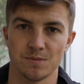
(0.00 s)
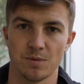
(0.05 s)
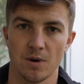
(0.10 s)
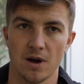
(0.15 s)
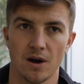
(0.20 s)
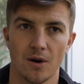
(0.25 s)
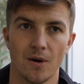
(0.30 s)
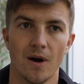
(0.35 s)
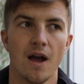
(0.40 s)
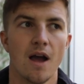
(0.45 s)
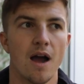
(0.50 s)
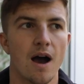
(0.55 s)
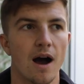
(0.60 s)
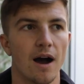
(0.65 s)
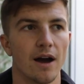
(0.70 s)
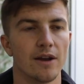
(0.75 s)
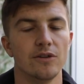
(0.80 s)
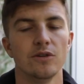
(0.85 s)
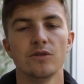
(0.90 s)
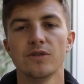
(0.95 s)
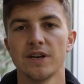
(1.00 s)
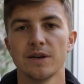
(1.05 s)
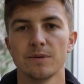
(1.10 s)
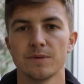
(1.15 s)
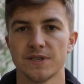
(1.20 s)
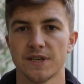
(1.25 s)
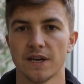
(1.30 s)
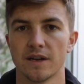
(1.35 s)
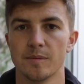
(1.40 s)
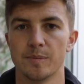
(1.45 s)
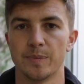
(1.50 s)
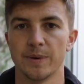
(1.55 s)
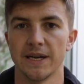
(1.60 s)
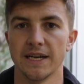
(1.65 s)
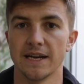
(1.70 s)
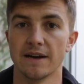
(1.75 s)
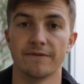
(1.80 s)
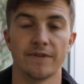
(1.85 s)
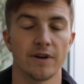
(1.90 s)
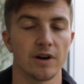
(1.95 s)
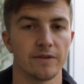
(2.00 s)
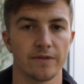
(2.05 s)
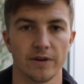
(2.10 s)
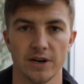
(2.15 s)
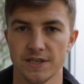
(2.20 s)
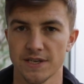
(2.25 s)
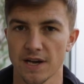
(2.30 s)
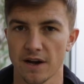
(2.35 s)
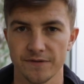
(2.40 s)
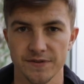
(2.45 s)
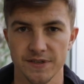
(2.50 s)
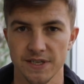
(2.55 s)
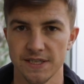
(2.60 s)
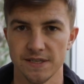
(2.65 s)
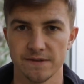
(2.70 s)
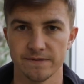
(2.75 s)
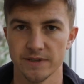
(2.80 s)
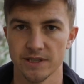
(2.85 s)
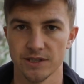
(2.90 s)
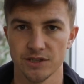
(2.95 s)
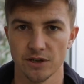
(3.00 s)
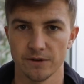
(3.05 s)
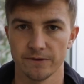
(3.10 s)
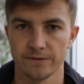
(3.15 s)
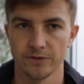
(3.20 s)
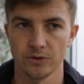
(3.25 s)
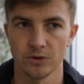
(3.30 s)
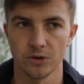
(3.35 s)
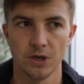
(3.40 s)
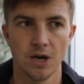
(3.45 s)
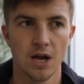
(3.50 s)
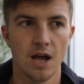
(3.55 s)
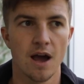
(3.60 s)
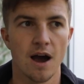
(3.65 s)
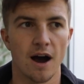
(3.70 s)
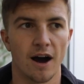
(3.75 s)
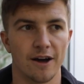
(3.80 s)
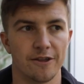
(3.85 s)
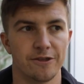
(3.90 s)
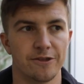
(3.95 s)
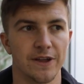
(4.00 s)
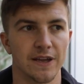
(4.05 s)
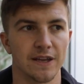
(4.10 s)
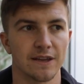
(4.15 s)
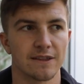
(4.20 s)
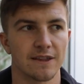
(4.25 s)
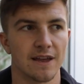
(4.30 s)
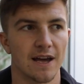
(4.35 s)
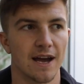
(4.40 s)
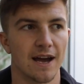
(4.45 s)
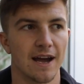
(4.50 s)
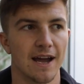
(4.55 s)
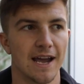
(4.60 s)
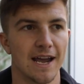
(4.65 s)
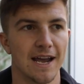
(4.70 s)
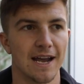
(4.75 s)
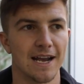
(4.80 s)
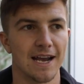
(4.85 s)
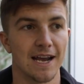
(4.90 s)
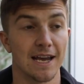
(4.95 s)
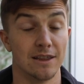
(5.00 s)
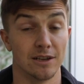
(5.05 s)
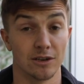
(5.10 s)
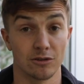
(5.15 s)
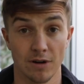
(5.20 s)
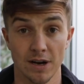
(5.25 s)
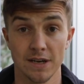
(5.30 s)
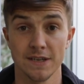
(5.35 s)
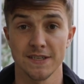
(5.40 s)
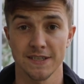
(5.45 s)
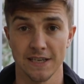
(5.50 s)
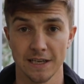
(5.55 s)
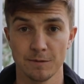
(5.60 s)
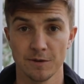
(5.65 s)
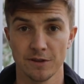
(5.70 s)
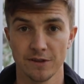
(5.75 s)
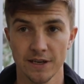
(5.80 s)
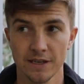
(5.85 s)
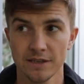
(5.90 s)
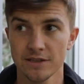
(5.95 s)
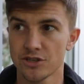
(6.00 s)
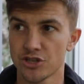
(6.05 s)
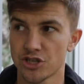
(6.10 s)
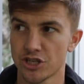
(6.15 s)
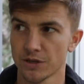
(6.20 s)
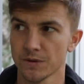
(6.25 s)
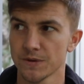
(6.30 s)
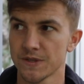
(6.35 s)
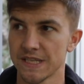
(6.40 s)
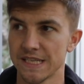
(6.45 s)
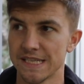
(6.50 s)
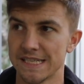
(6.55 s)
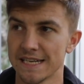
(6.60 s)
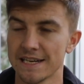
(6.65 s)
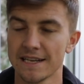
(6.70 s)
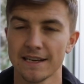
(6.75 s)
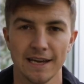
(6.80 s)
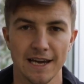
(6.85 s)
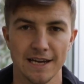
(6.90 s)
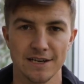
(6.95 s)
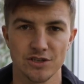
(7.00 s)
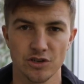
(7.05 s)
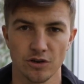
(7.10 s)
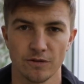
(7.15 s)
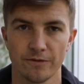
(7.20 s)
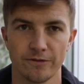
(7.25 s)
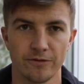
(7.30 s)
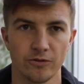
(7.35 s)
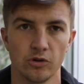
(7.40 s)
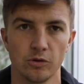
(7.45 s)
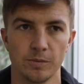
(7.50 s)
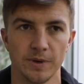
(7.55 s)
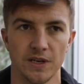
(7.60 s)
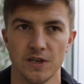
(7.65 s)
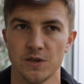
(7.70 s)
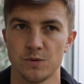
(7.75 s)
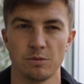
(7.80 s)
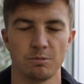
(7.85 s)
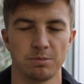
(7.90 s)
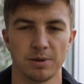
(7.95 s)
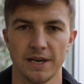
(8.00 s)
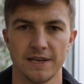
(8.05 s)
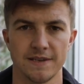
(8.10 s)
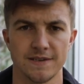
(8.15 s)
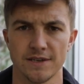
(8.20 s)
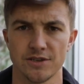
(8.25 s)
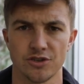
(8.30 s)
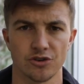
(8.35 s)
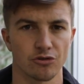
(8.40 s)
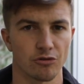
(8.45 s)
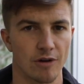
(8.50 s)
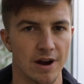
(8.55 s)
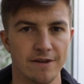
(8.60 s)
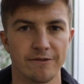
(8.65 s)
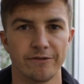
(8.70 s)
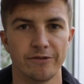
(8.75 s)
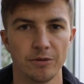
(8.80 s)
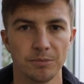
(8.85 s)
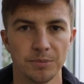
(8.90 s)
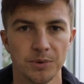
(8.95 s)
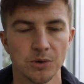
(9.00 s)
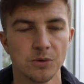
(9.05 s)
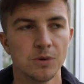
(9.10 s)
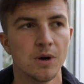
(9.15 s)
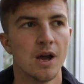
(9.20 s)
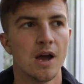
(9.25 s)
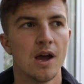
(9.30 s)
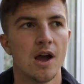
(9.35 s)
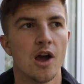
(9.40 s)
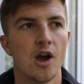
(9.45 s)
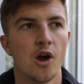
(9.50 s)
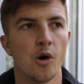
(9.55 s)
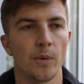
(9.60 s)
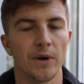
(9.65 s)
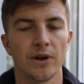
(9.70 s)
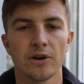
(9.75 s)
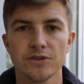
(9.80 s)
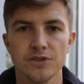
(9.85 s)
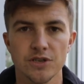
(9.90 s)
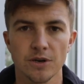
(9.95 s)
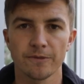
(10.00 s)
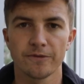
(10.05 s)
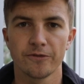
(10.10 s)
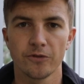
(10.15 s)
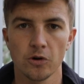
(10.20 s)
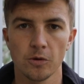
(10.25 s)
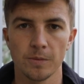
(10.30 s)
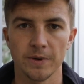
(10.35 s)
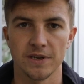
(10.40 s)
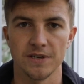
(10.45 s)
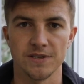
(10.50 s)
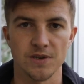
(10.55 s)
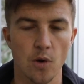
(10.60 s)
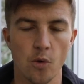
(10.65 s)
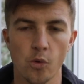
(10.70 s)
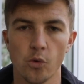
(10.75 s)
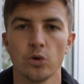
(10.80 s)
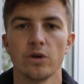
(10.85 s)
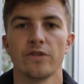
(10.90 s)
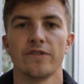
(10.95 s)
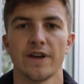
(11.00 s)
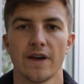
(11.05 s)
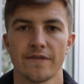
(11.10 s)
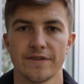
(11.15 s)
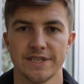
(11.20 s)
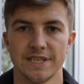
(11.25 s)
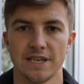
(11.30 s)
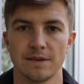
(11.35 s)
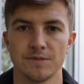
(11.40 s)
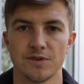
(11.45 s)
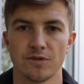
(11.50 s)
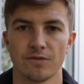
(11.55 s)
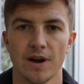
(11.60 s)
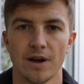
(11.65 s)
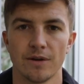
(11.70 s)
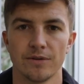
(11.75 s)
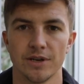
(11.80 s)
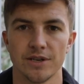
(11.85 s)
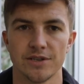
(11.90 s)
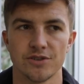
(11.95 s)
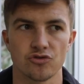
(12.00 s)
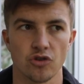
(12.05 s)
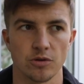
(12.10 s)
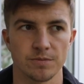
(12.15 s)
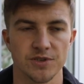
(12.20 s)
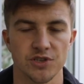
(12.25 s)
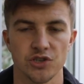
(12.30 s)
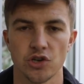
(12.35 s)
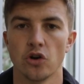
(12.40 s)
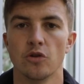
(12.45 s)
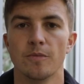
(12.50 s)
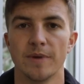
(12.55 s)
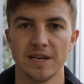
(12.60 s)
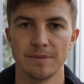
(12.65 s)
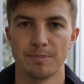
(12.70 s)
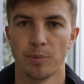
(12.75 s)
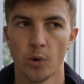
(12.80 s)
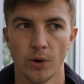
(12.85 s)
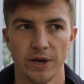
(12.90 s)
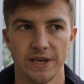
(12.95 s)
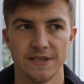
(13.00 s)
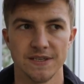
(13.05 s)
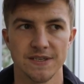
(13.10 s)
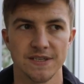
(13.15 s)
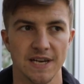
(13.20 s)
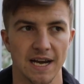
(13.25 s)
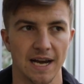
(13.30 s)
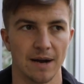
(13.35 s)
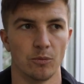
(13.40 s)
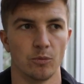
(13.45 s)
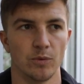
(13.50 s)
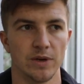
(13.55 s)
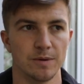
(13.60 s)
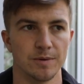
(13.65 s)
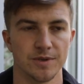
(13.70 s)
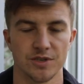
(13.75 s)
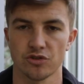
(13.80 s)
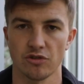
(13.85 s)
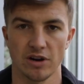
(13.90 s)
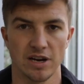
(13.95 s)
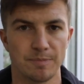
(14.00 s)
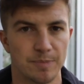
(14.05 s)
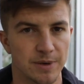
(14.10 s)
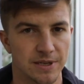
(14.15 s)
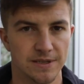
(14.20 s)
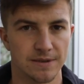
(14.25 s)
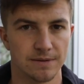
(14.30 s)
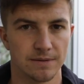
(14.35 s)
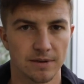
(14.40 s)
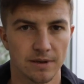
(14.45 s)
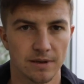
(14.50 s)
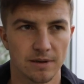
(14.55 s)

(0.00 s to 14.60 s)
as well. I knew that it was going to be a very, very tough season for the top four. I think that in the grander scheme of things, Chelsea didn't get top four because we played such great football. We got top four because all of the other teams around us dropped so many points and we were scraping